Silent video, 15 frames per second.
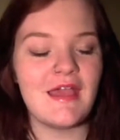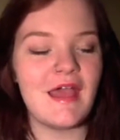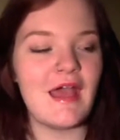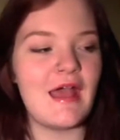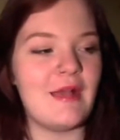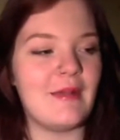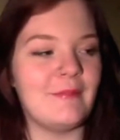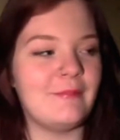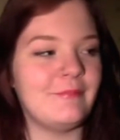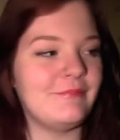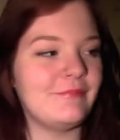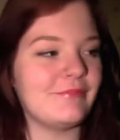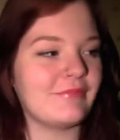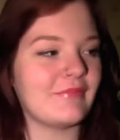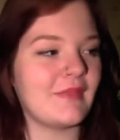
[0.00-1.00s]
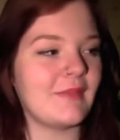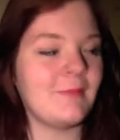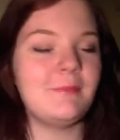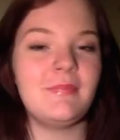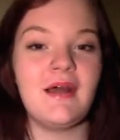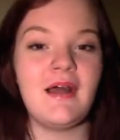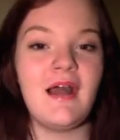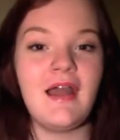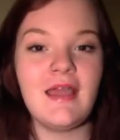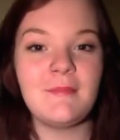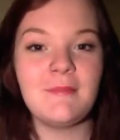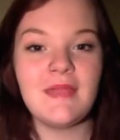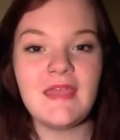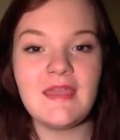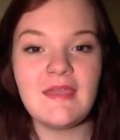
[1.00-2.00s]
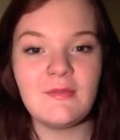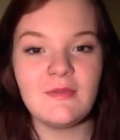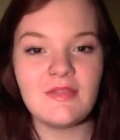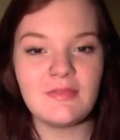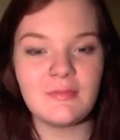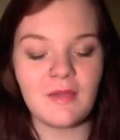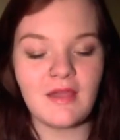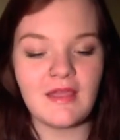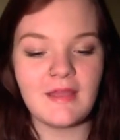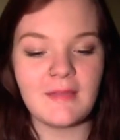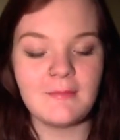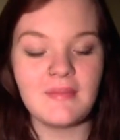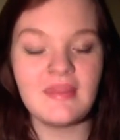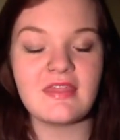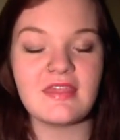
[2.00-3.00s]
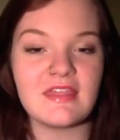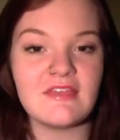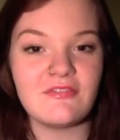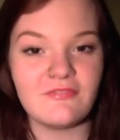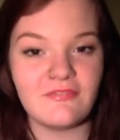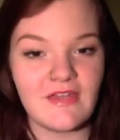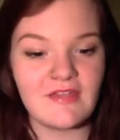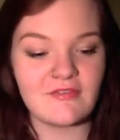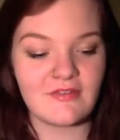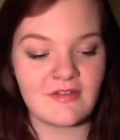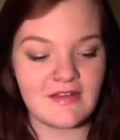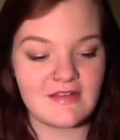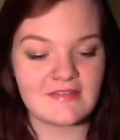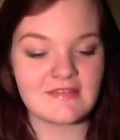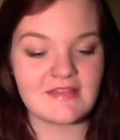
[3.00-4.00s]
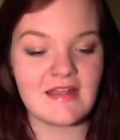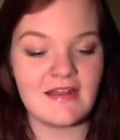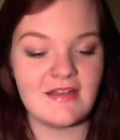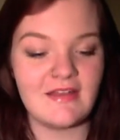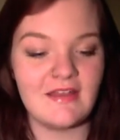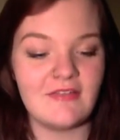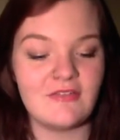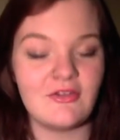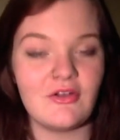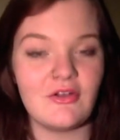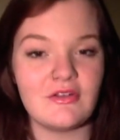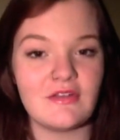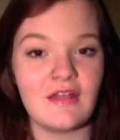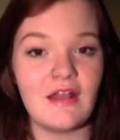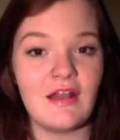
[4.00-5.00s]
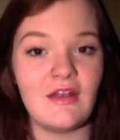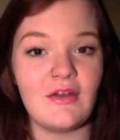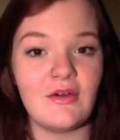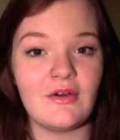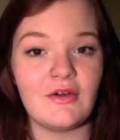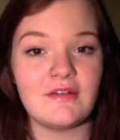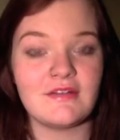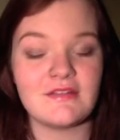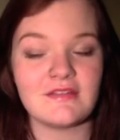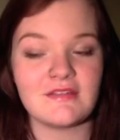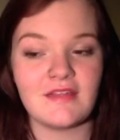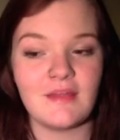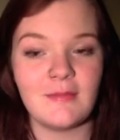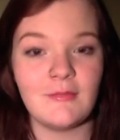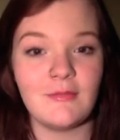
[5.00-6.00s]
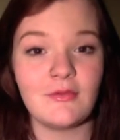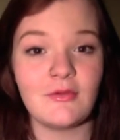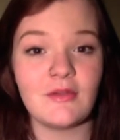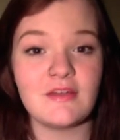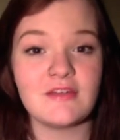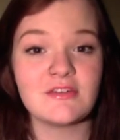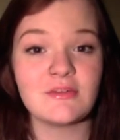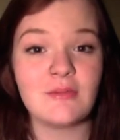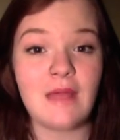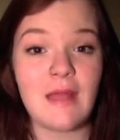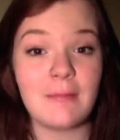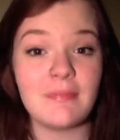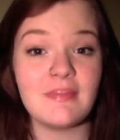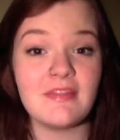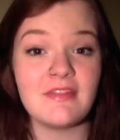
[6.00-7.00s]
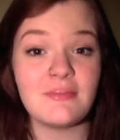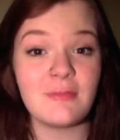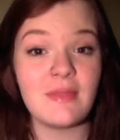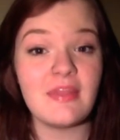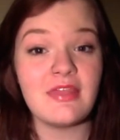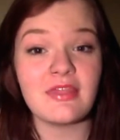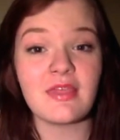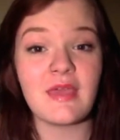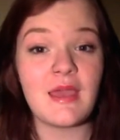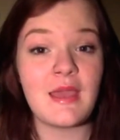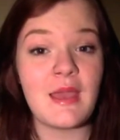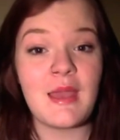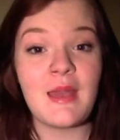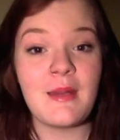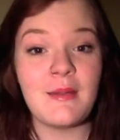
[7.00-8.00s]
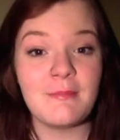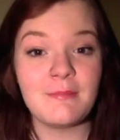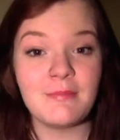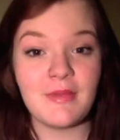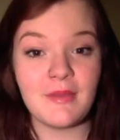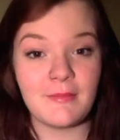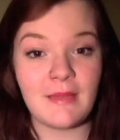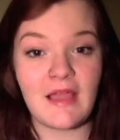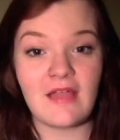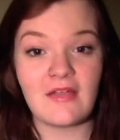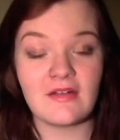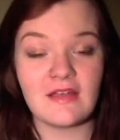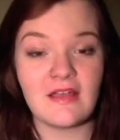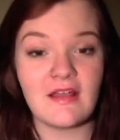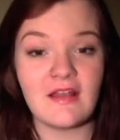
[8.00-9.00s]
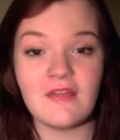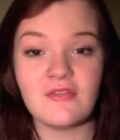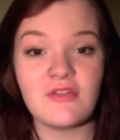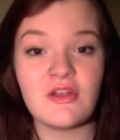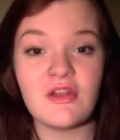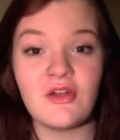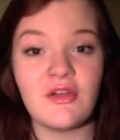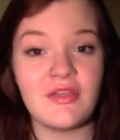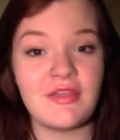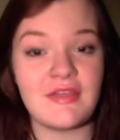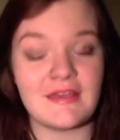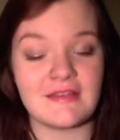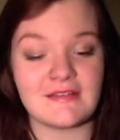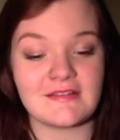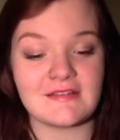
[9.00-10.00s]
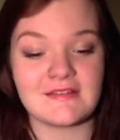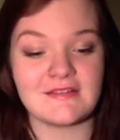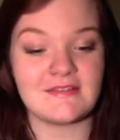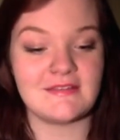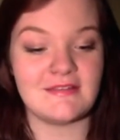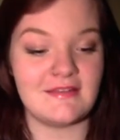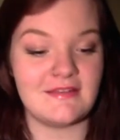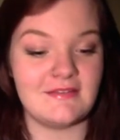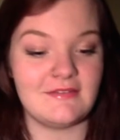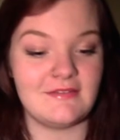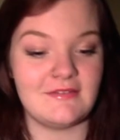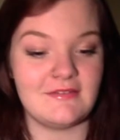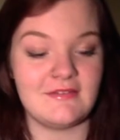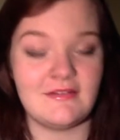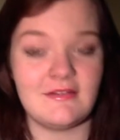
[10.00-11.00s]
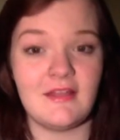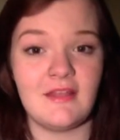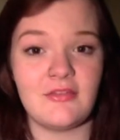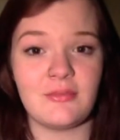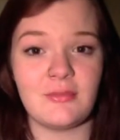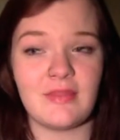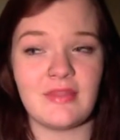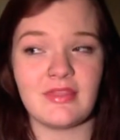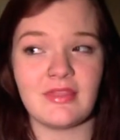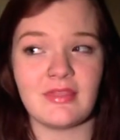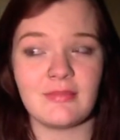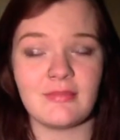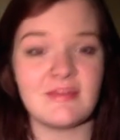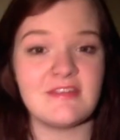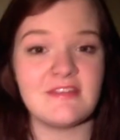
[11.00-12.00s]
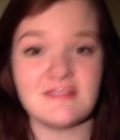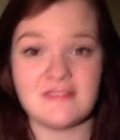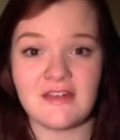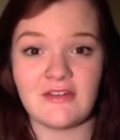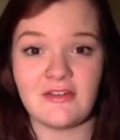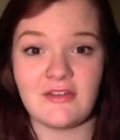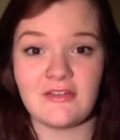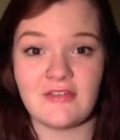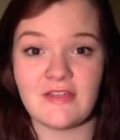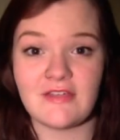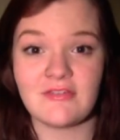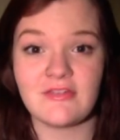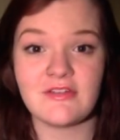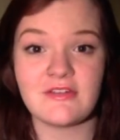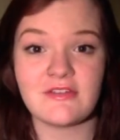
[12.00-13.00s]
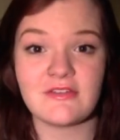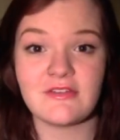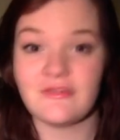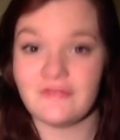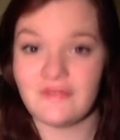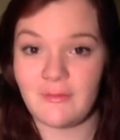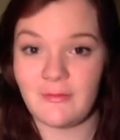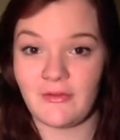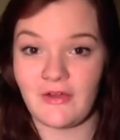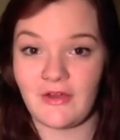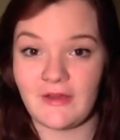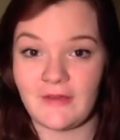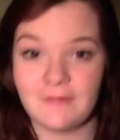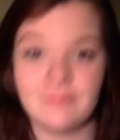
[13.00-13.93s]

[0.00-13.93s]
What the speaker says: But I am here with my monthly favourites and I have got a lot. I'm not quite sure what happened this month, but apparently I loved a lot of things. So, last month, it's January favourites, not February.